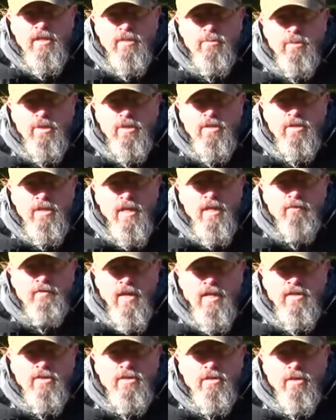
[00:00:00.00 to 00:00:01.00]
with
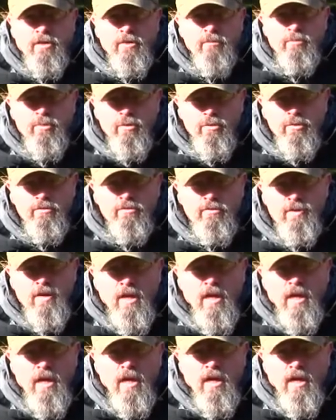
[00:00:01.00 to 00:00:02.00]
Nikvax cotton proof,
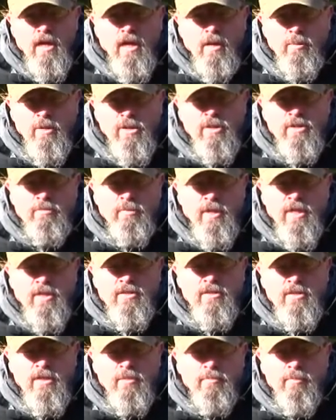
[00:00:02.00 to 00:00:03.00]
which makes
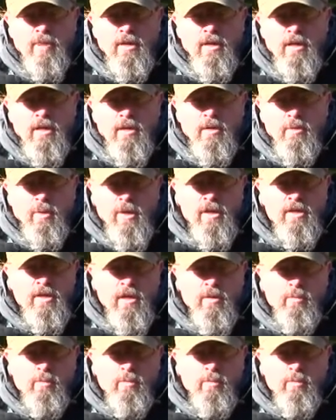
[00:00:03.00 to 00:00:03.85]
them wind and